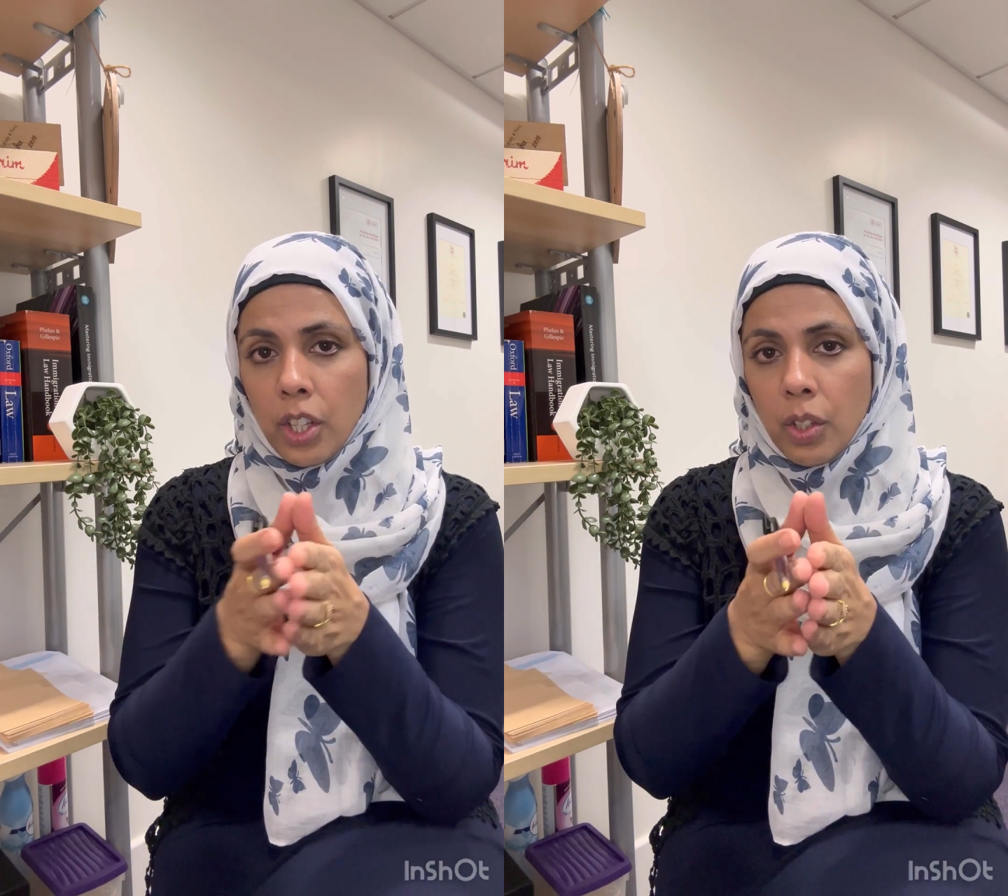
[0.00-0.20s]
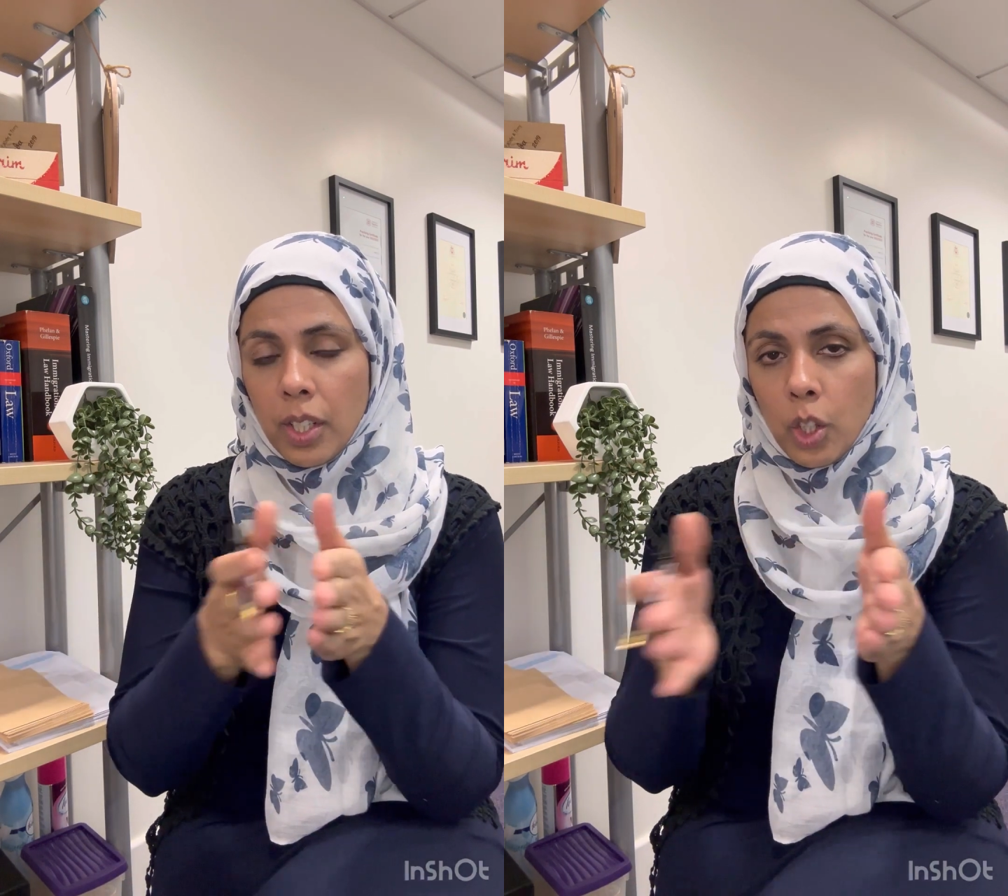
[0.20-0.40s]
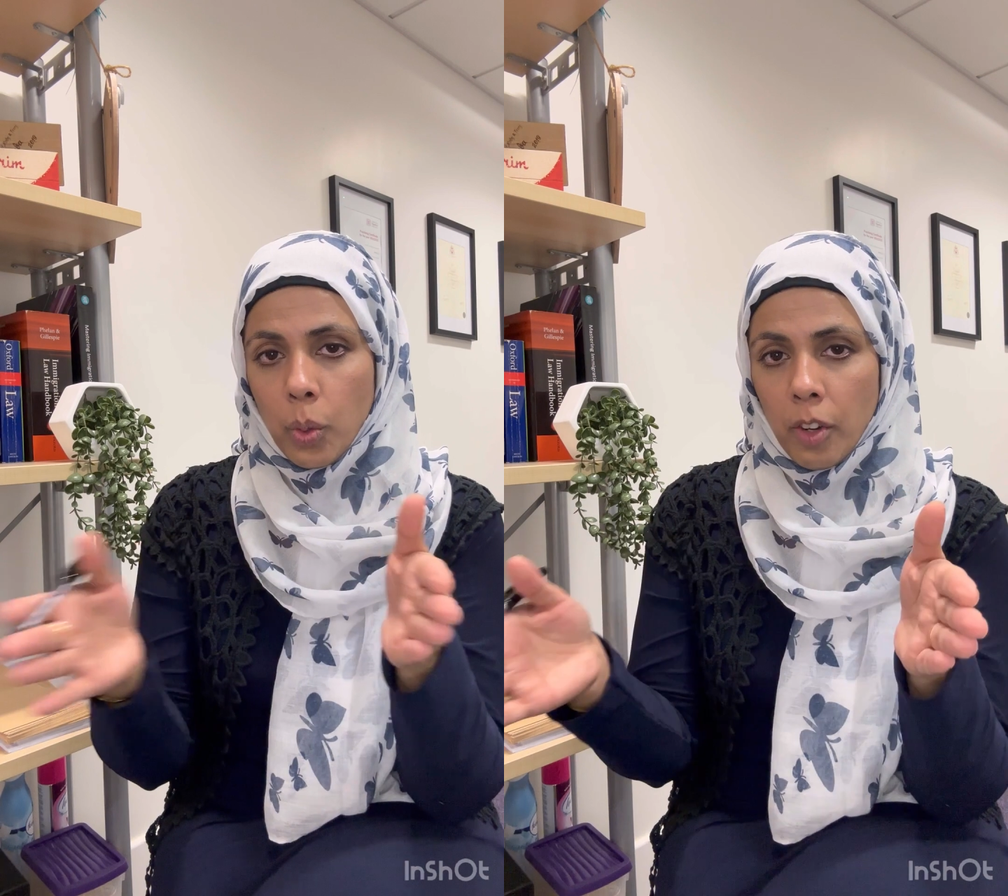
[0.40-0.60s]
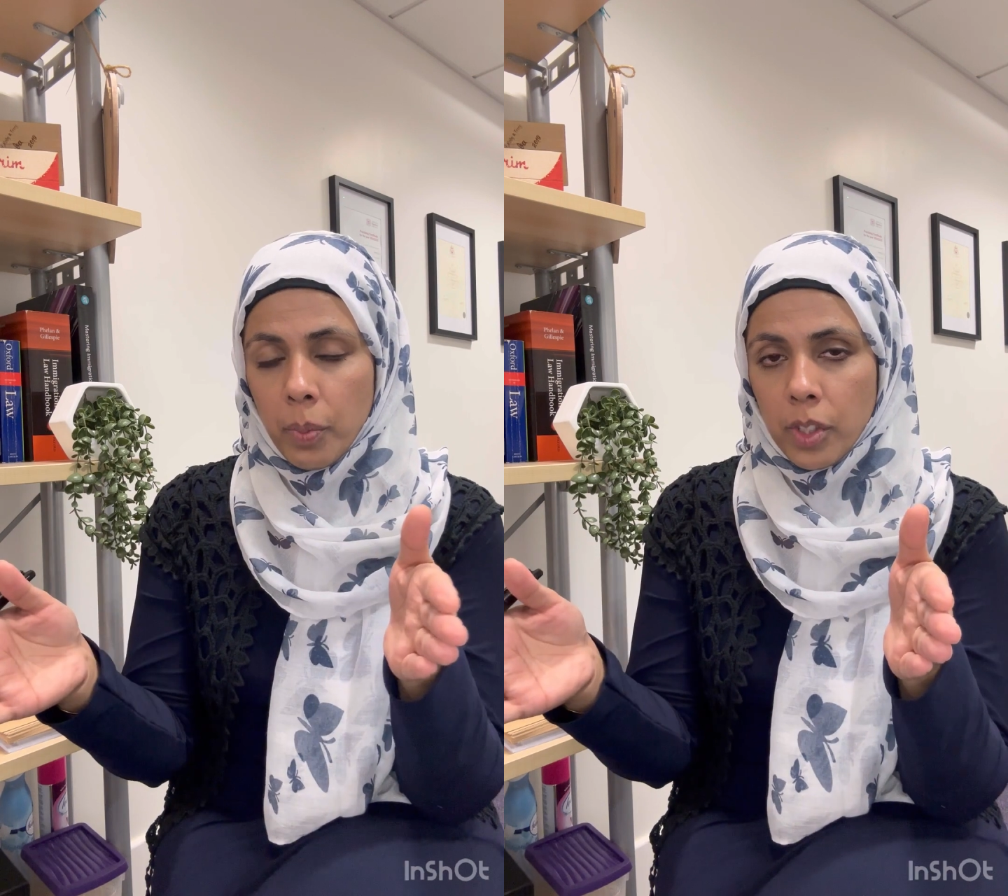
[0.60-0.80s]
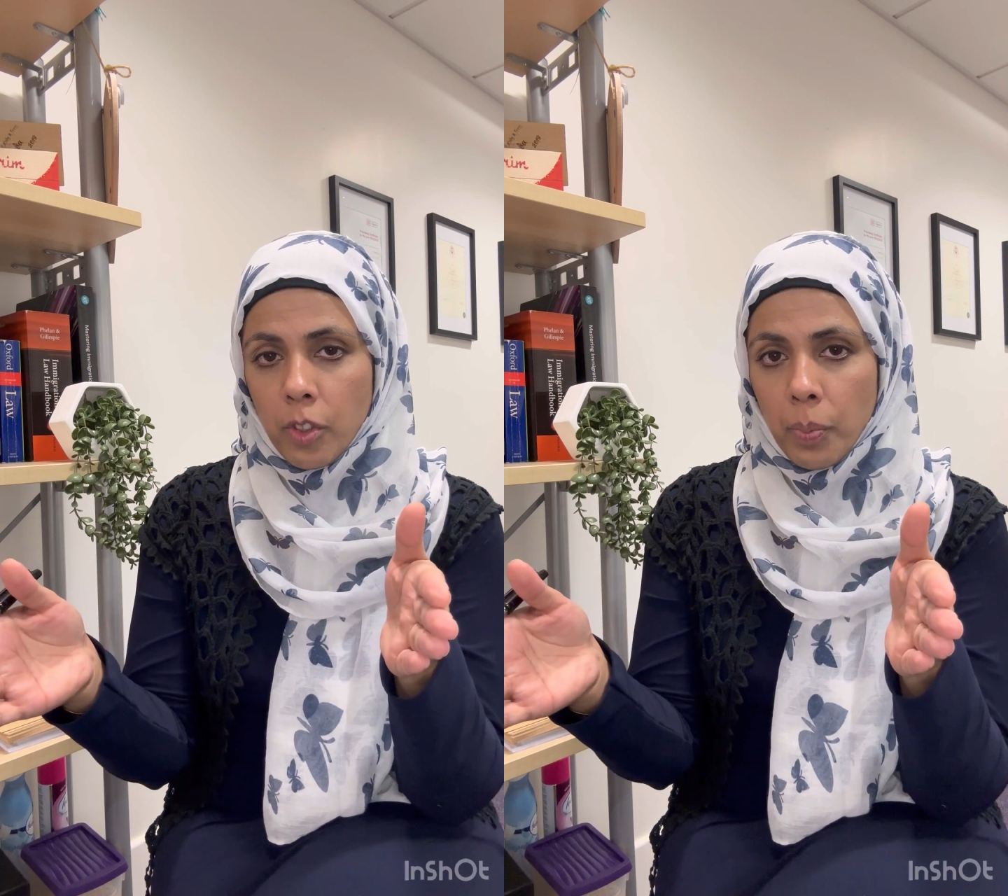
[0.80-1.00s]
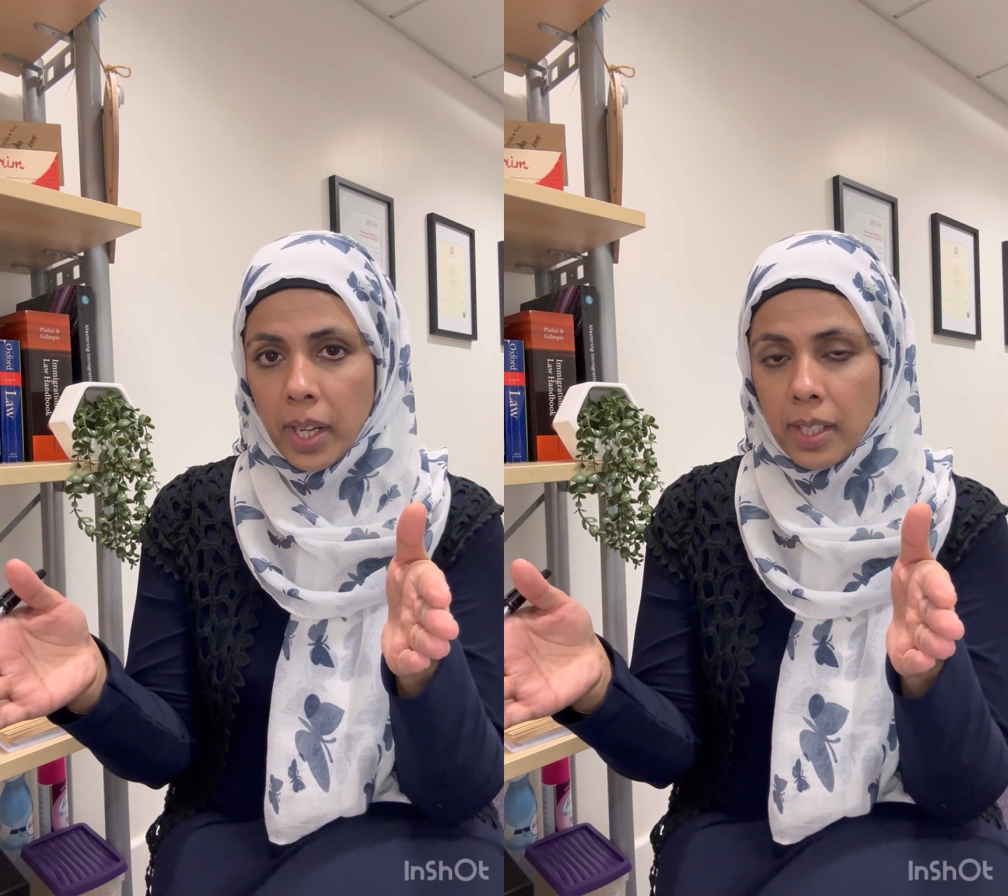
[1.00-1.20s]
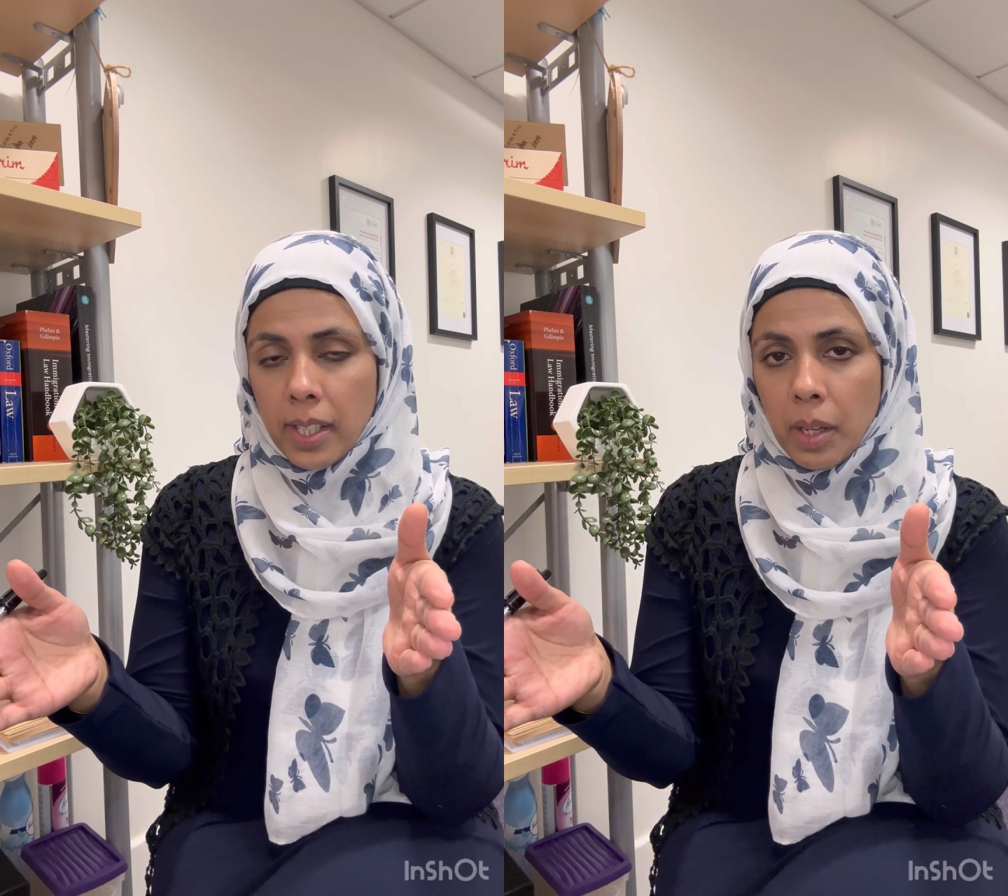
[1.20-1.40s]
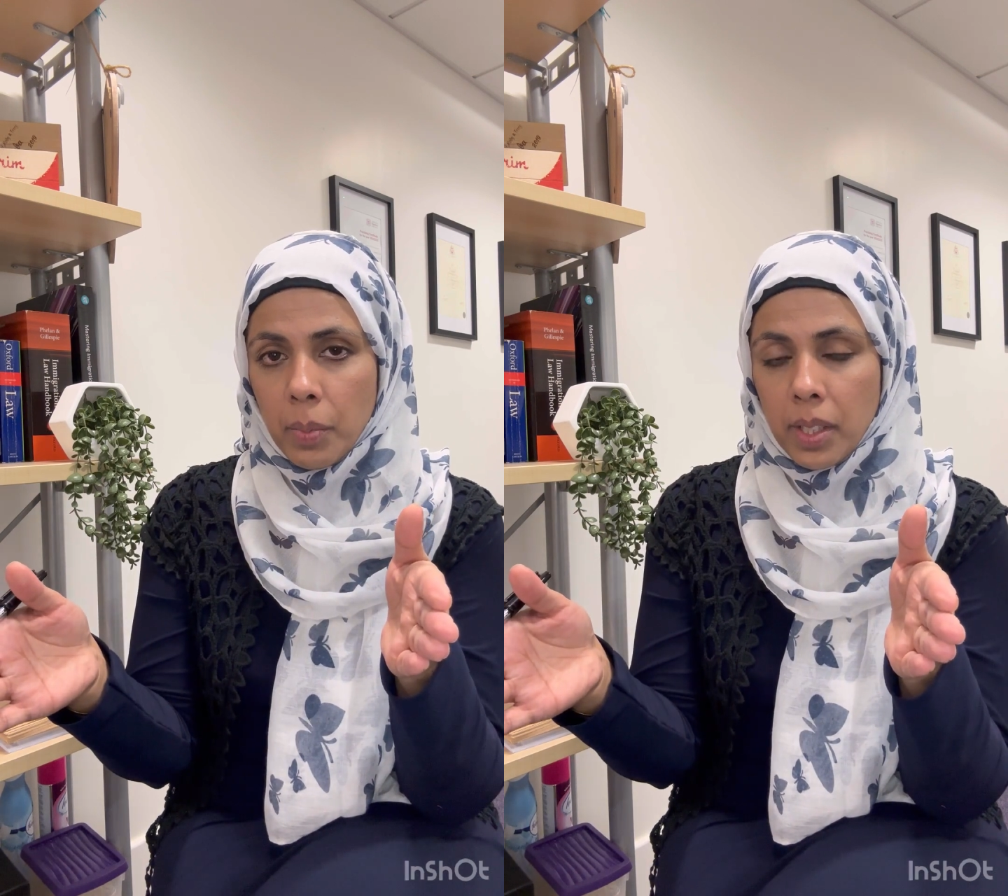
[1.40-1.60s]
you need 12 months of bank
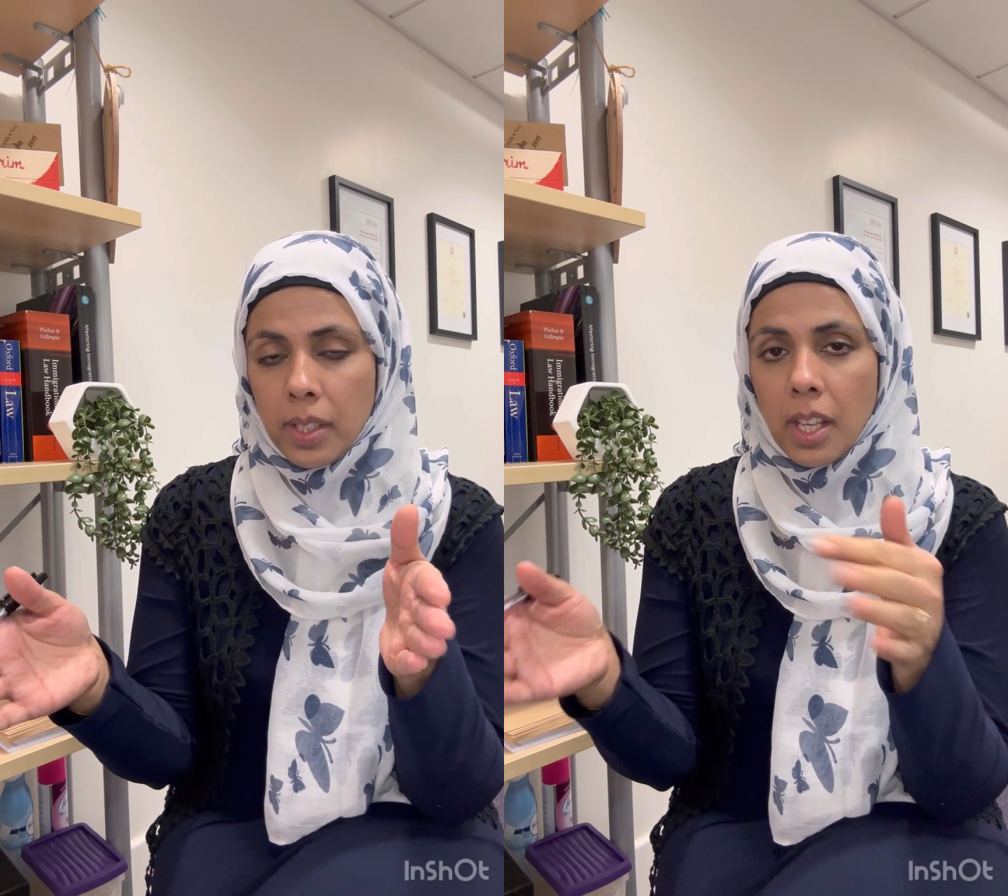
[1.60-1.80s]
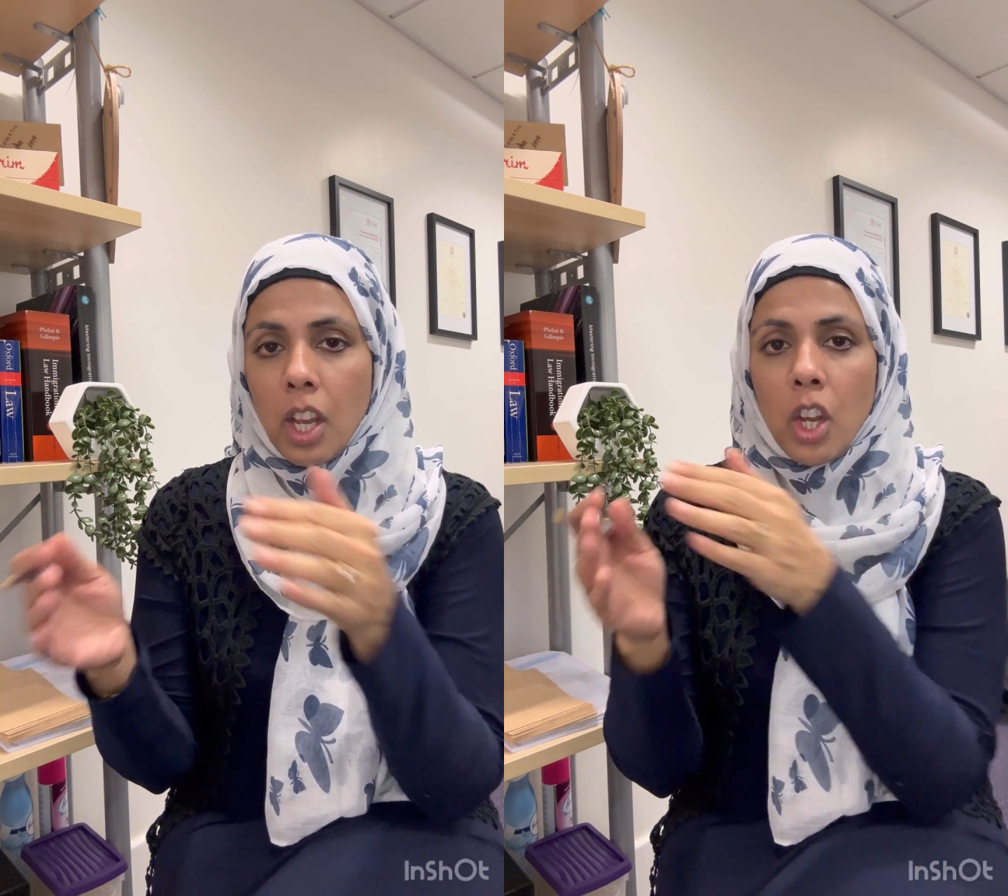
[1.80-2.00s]
statements.